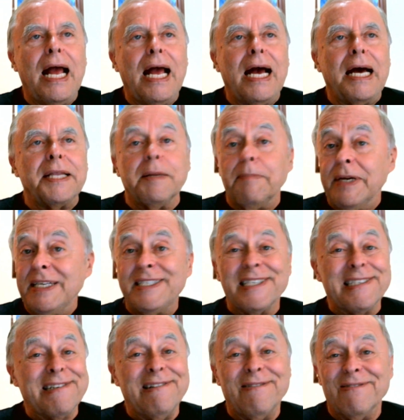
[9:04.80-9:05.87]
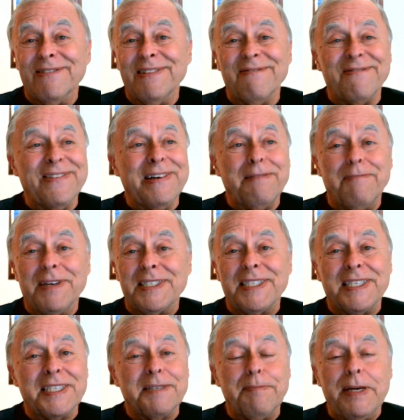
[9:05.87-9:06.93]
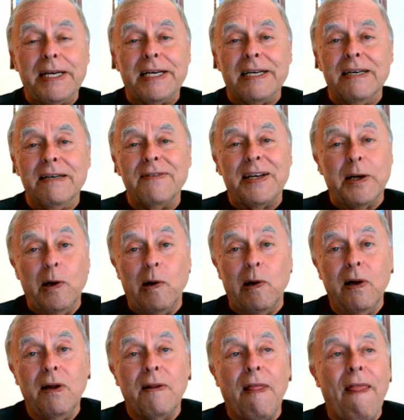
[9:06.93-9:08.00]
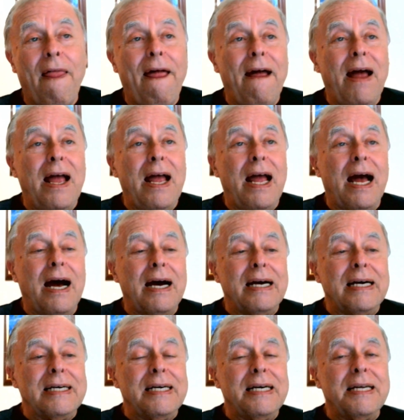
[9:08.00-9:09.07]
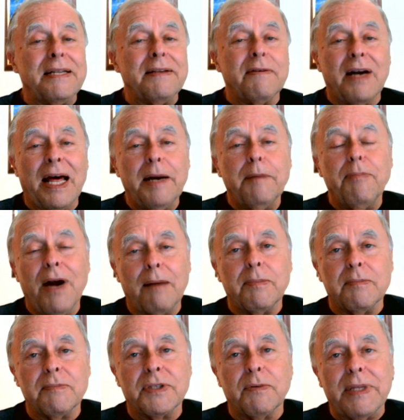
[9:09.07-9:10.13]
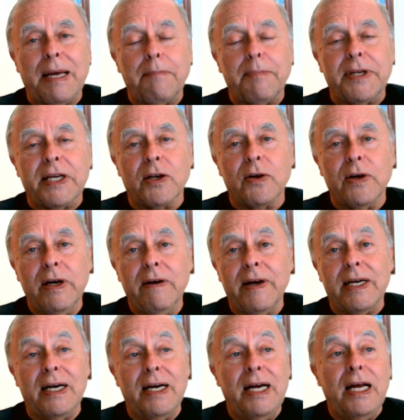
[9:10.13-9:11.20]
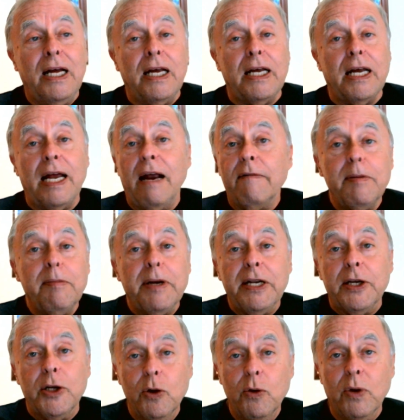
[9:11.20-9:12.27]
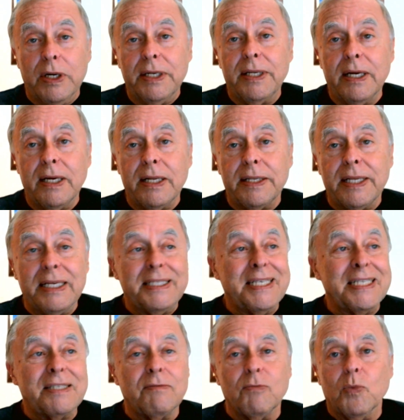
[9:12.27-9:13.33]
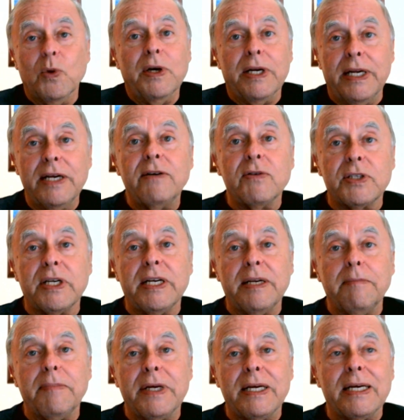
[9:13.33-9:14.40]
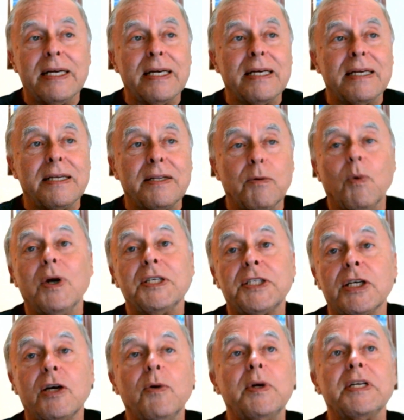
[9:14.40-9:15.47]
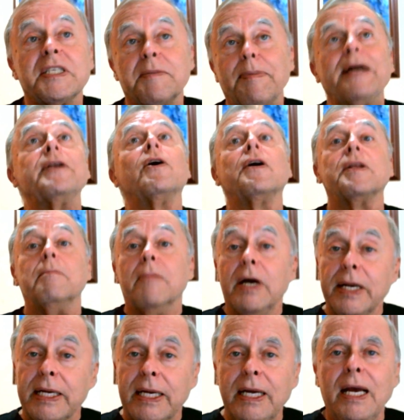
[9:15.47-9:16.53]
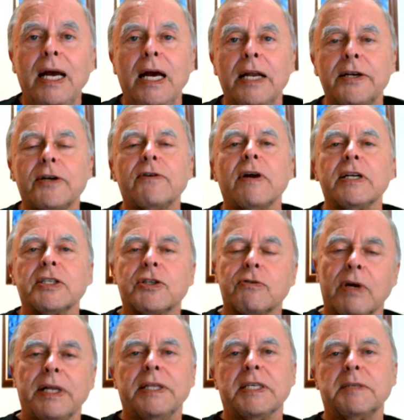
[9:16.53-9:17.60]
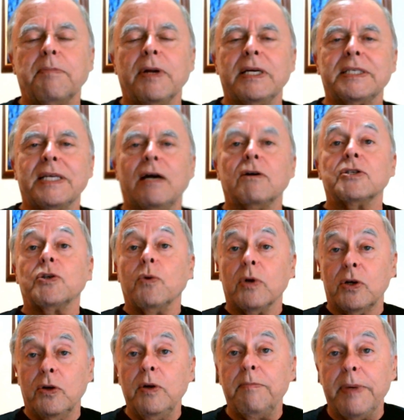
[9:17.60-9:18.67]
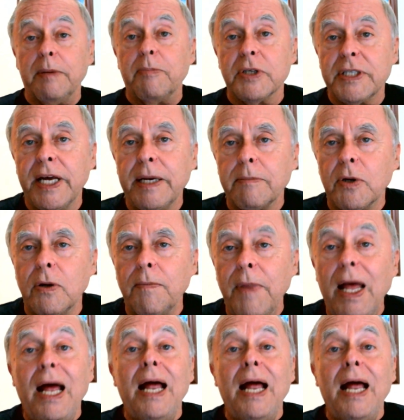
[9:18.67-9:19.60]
The beaches weren't very much to speak of at all. There are a lot of problems with that particular area. Everybody knew it. They just weren't interested in being the ones to go in to spend all the money to try to straighten this place out so it could be presentable.